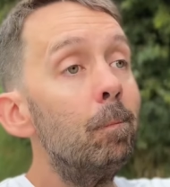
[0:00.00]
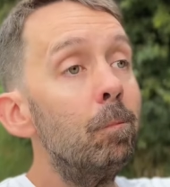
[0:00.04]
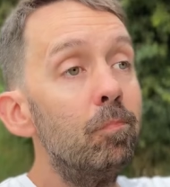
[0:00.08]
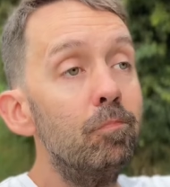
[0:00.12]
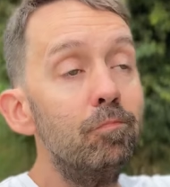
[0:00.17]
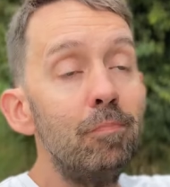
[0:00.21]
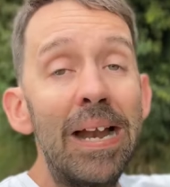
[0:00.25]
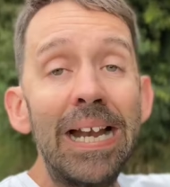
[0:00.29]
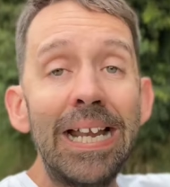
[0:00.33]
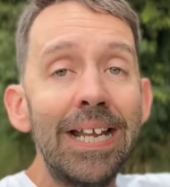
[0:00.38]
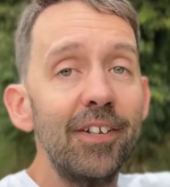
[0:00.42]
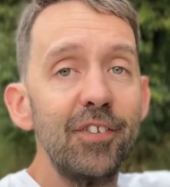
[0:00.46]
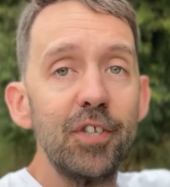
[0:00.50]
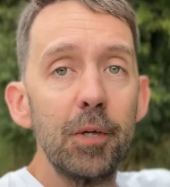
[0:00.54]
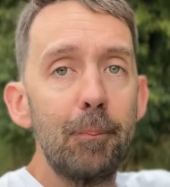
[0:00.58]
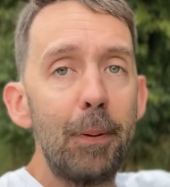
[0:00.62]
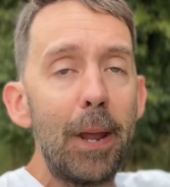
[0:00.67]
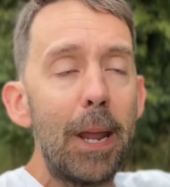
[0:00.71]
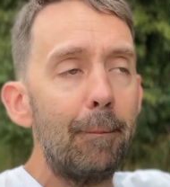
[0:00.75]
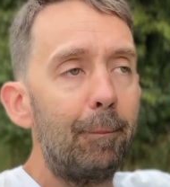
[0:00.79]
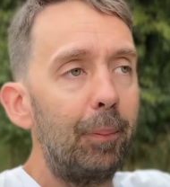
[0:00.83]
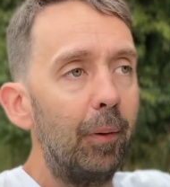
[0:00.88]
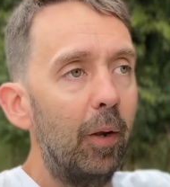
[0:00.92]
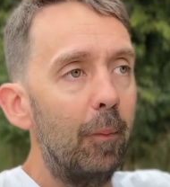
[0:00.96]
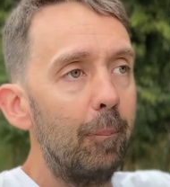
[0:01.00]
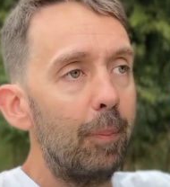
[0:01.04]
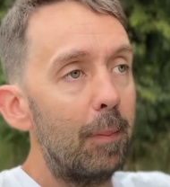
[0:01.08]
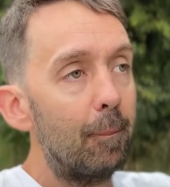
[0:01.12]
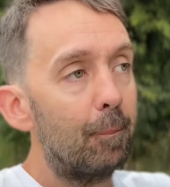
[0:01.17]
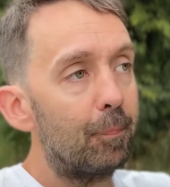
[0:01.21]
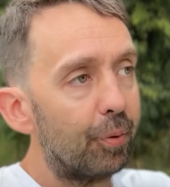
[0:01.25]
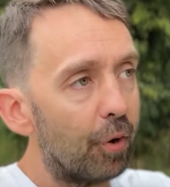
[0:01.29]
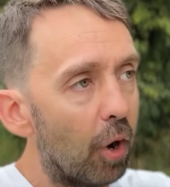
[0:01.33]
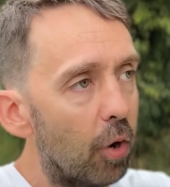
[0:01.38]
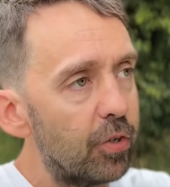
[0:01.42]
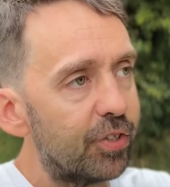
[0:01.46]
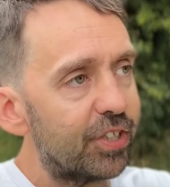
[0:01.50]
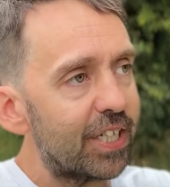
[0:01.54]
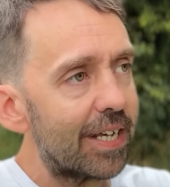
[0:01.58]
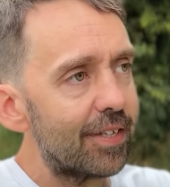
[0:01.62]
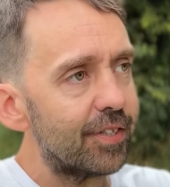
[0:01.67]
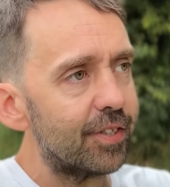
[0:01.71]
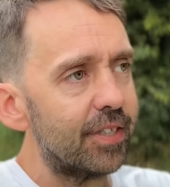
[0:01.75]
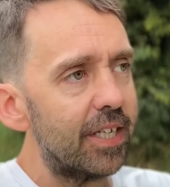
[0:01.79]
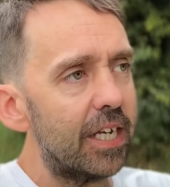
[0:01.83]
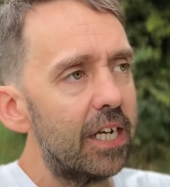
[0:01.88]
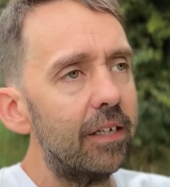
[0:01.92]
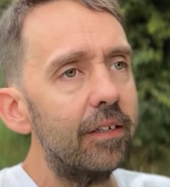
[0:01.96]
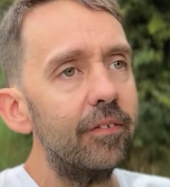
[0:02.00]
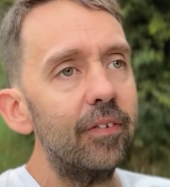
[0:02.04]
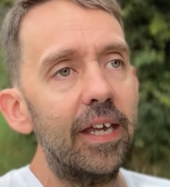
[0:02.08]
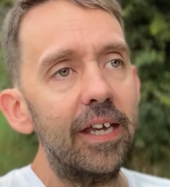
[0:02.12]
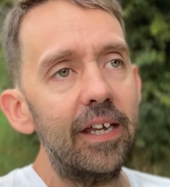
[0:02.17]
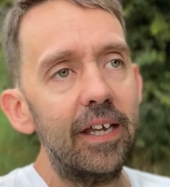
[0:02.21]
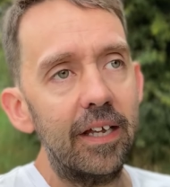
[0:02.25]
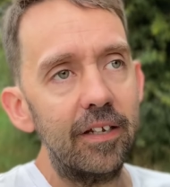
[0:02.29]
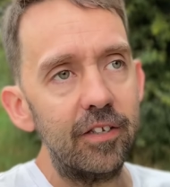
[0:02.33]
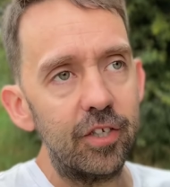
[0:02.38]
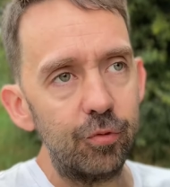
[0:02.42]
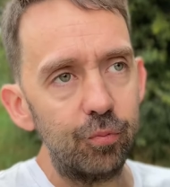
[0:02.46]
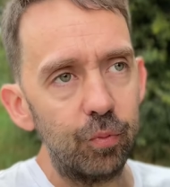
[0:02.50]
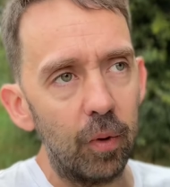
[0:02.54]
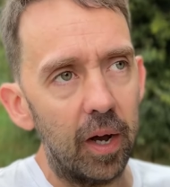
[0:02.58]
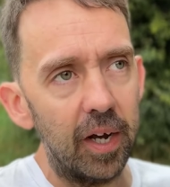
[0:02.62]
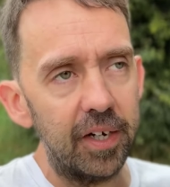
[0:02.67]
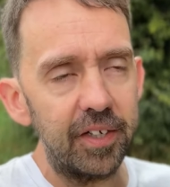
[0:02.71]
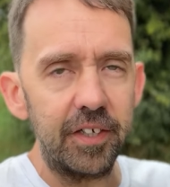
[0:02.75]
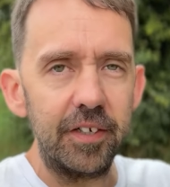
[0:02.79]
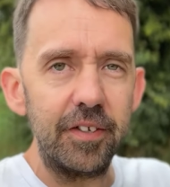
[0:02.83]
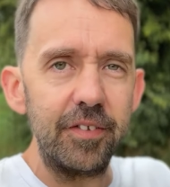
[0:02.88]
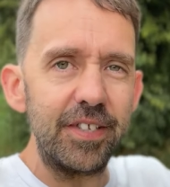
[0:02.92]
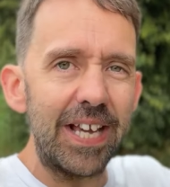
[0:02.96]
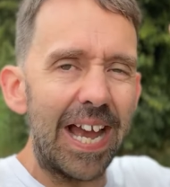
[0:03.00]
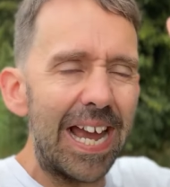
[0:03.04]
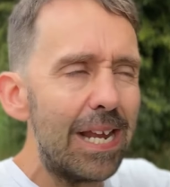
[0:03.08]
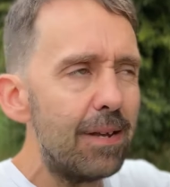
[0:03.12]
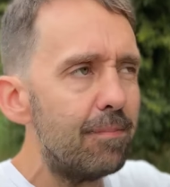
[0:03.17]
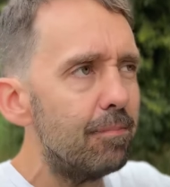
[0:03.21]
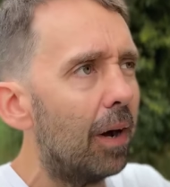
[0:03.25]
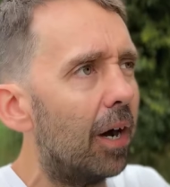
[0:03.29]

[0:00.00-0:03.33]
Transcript: millions of people have been protesting. They get derided as hate